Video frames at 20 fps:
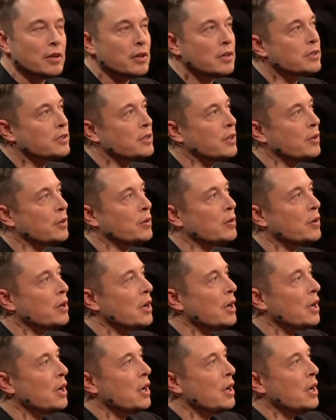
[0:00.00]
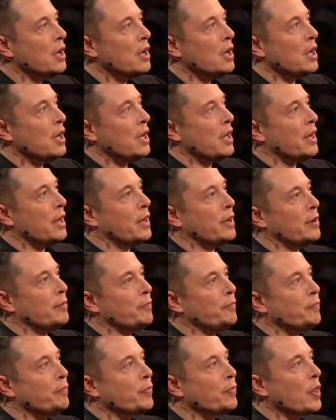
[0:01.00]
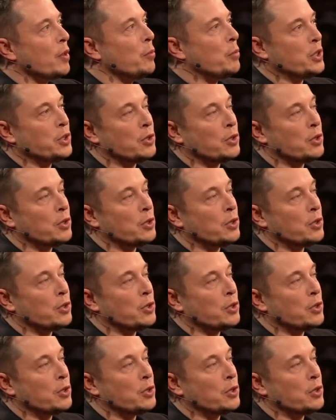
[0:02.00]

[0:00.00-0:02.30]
So, but